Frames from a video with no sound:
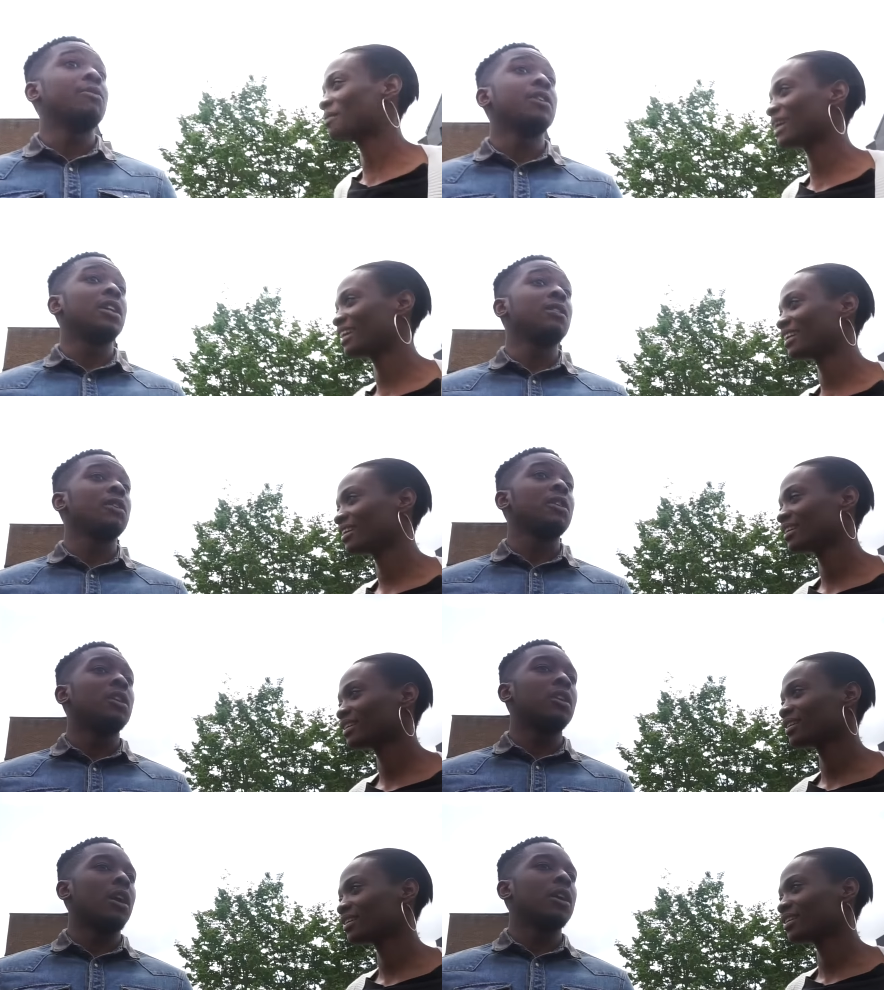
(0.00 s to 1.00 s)
Speaker 1: even, even the,
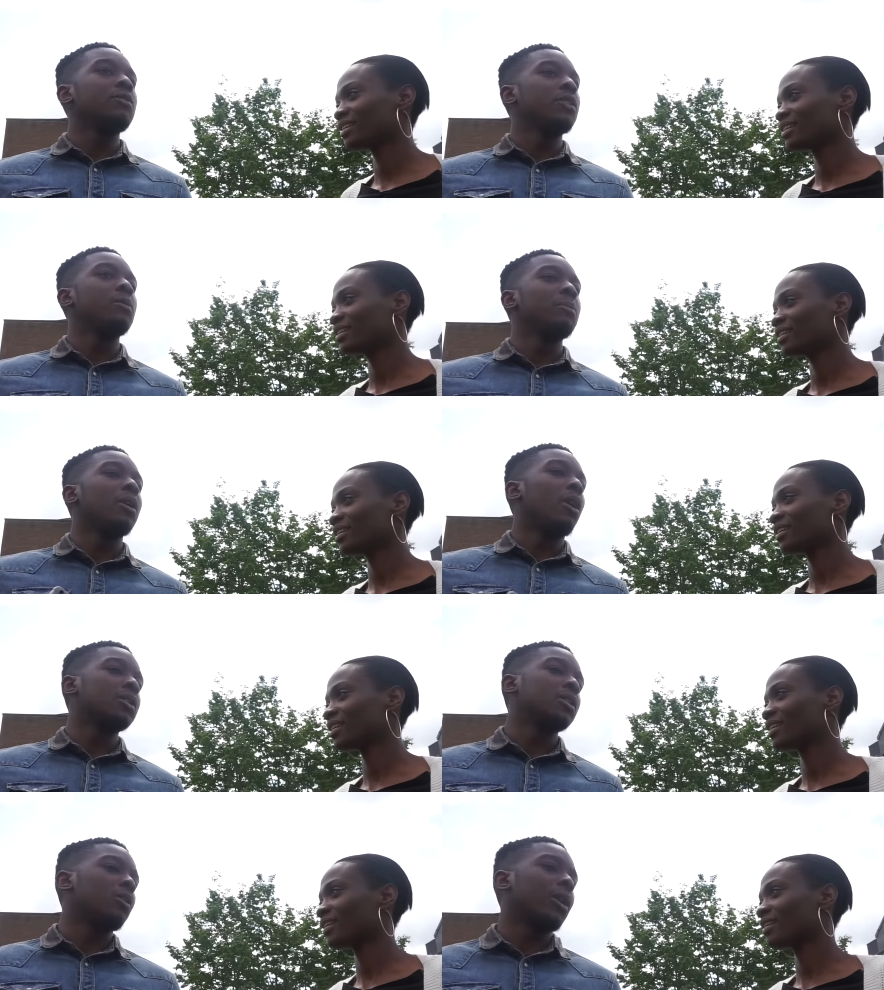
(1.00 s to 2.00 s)
even the me asking,
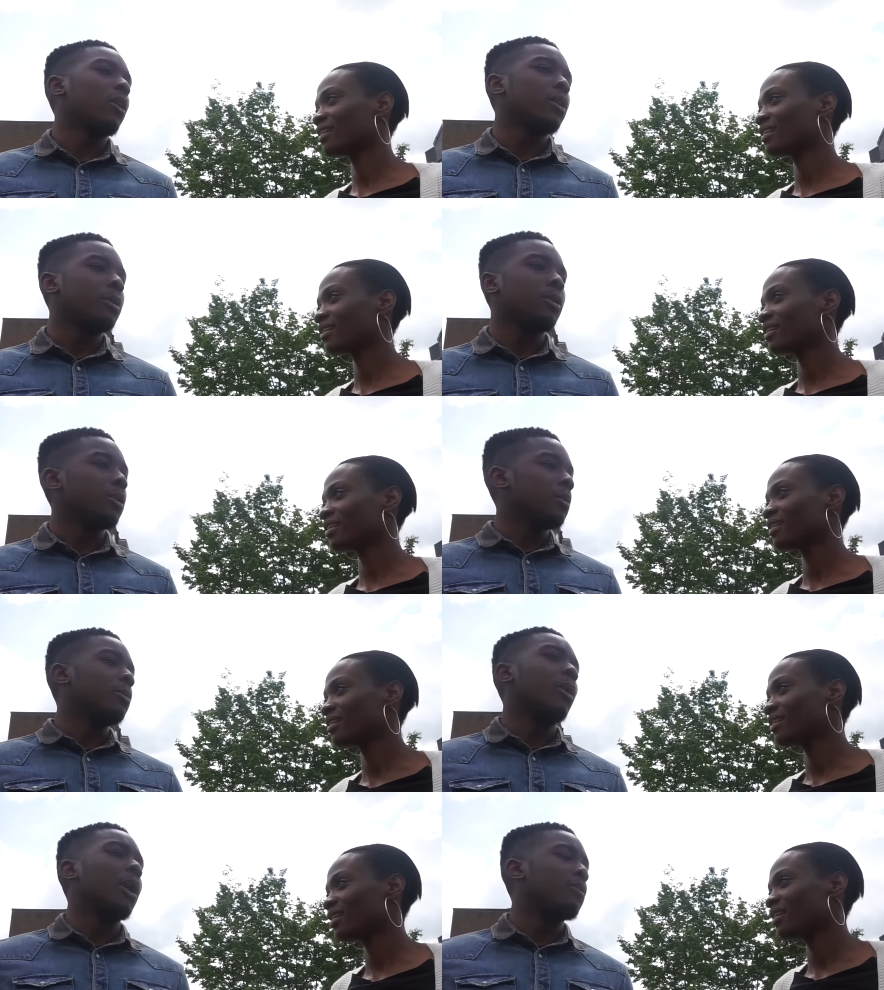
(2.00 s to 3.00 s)
why can't we be my
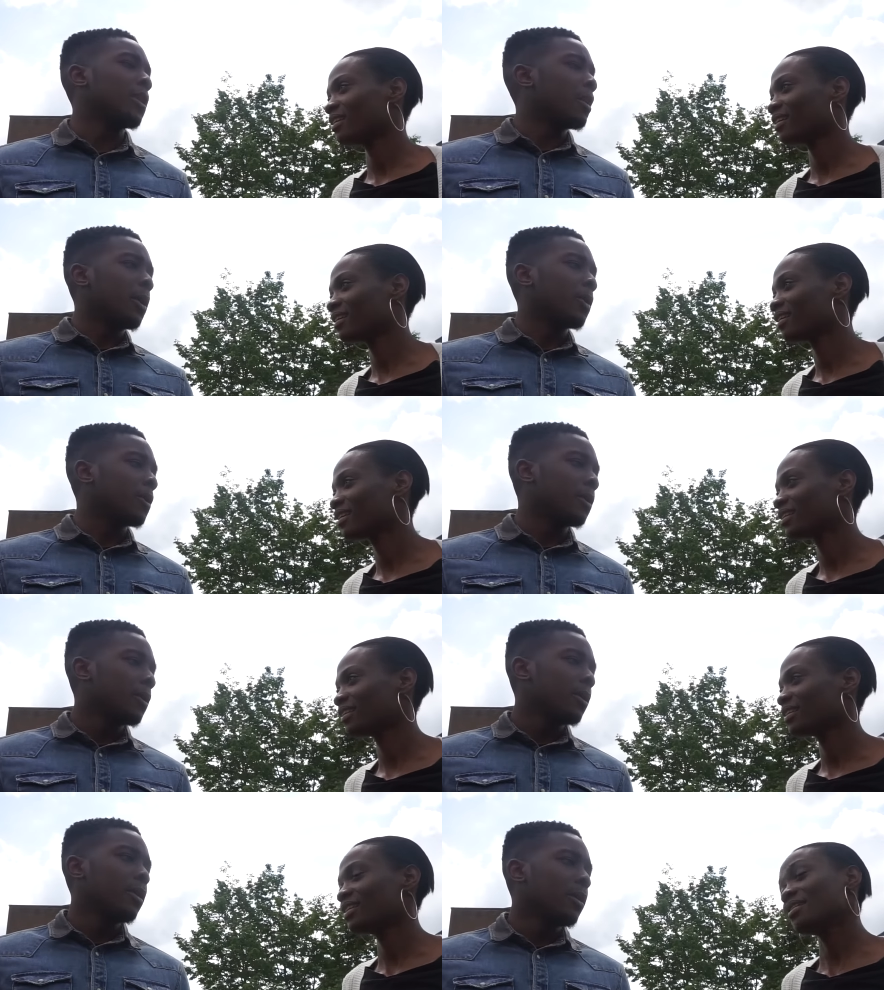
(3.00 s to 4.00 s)
wife? I'm married.
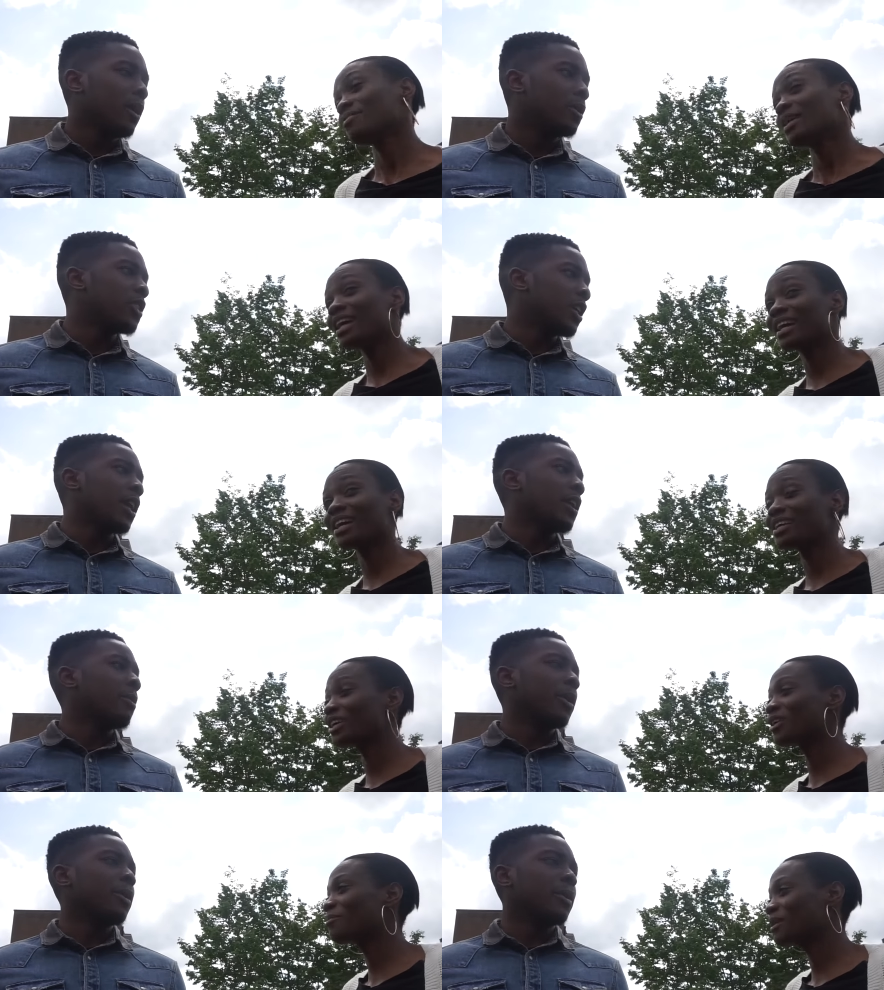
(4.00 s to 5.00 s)
You say, yeah, it
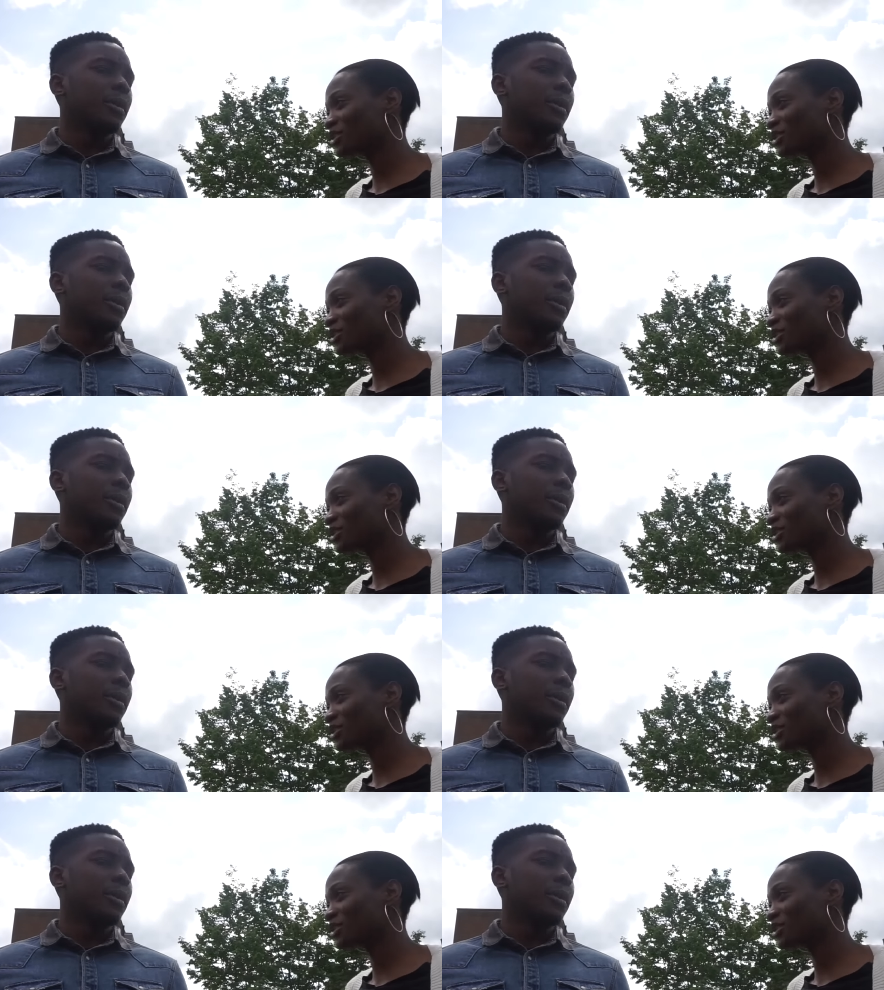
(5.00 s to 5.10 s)
could be